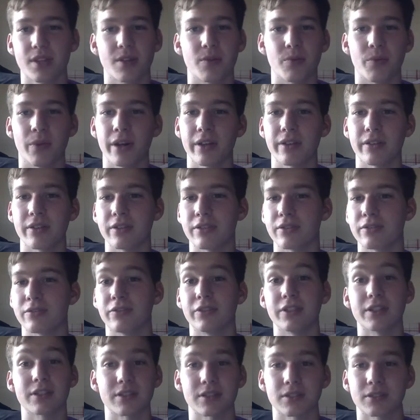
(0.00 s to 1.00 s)
whether
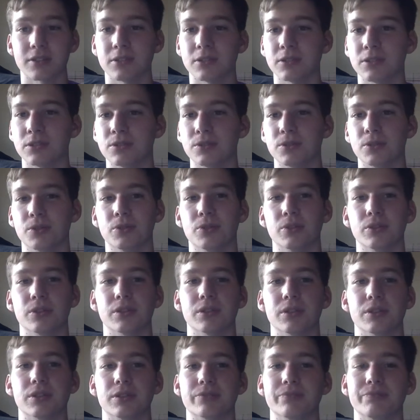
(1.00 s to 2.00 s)
physical
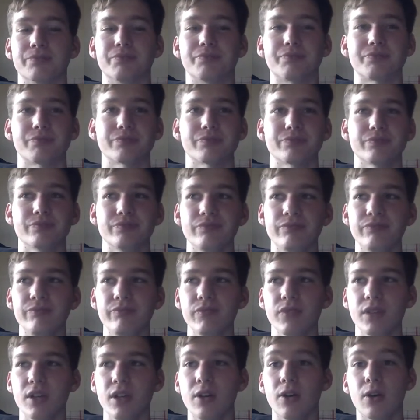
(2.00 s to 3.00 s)
or
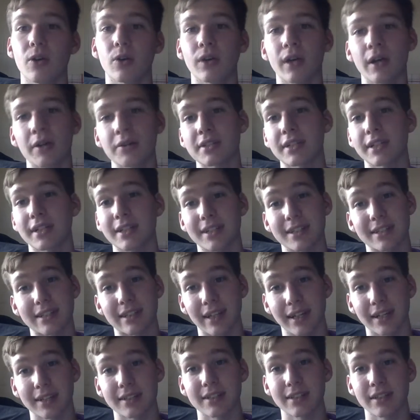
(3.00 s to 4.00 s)
I was thinking
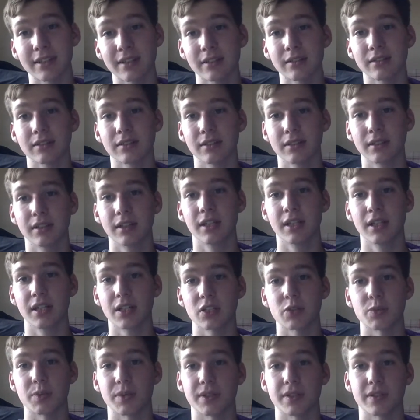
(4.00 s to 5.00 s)
dyslexia
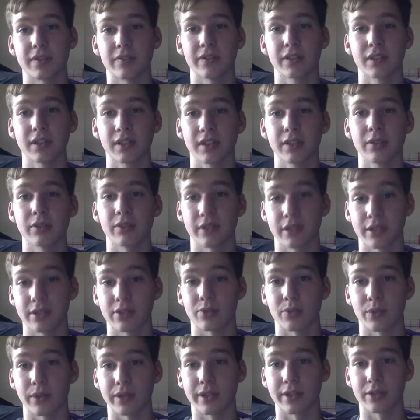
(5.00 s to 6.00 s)
specifically
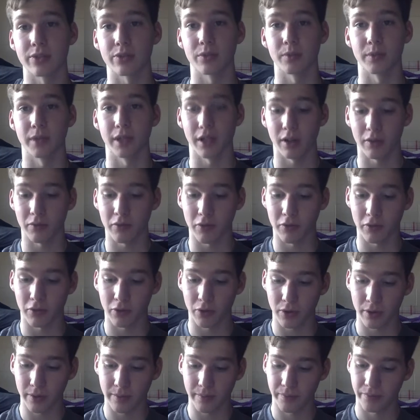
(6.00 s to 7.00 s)
is what this would be helpful
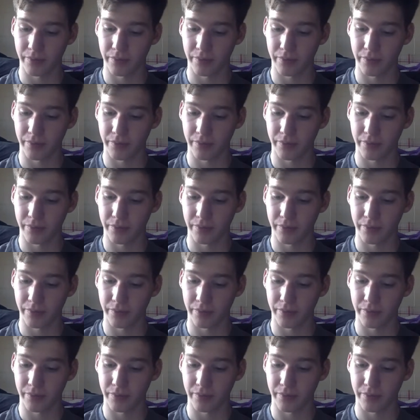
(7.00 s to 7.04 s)
for.